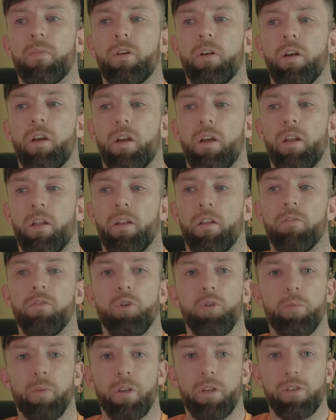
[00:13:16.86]
and I've
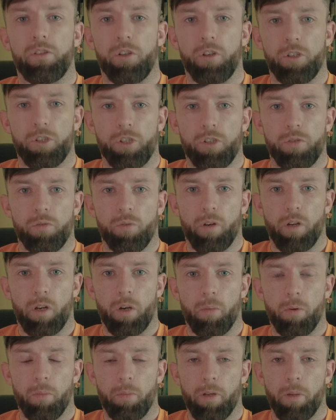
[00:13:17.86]
opened discussions with a
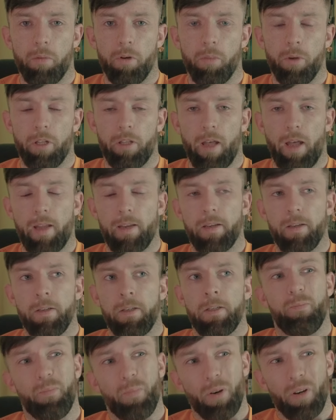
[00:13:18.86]
couple of people about that,
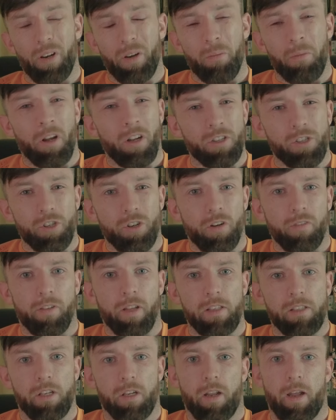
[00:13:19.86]
but I'm not sure if
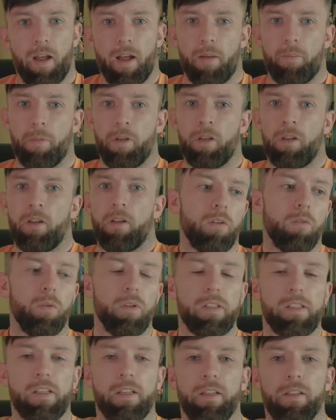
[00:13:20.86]
that's going to happen.
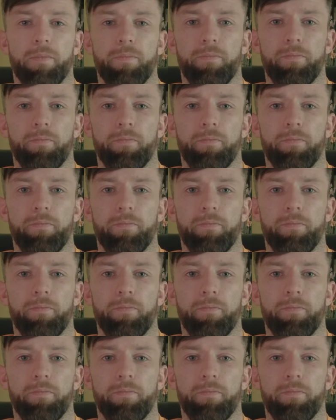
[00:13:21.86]
We'll see.